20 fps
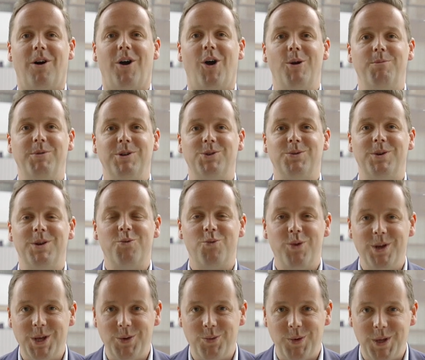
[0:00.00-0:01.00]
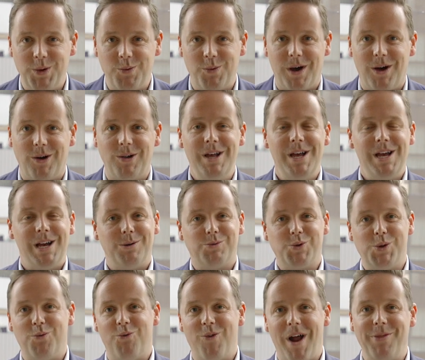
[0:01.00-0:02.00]
I hope you're doing really, really well
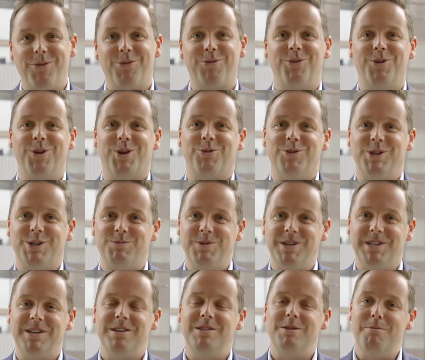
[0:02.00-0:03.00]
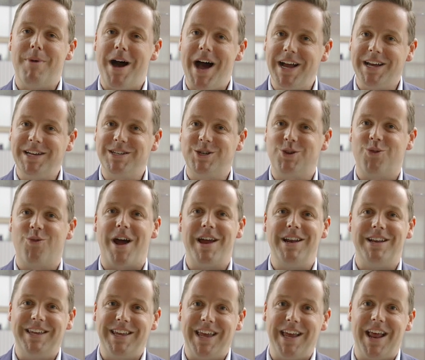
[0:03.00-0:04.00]
as we run through to Christmas. The market's
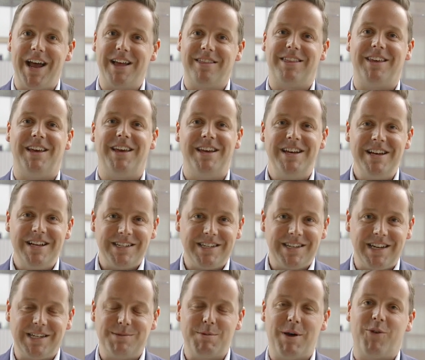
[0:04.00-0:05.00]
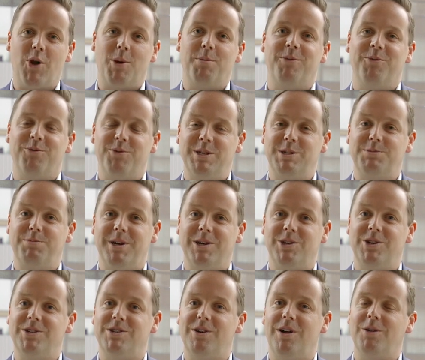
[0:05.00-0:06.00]
great. Get out there, see some other open for
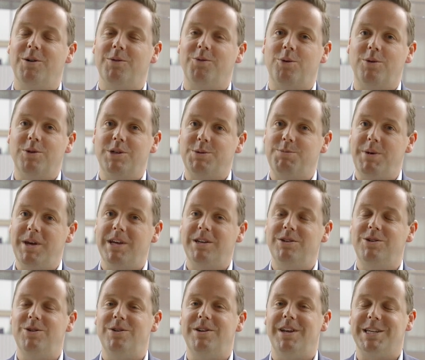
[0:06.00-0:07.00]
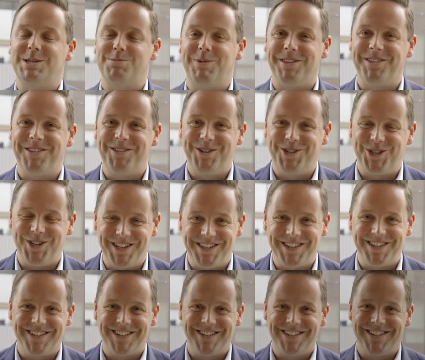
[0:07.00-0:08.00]
inspections, and I look forward to speaking to you next month. Cheers.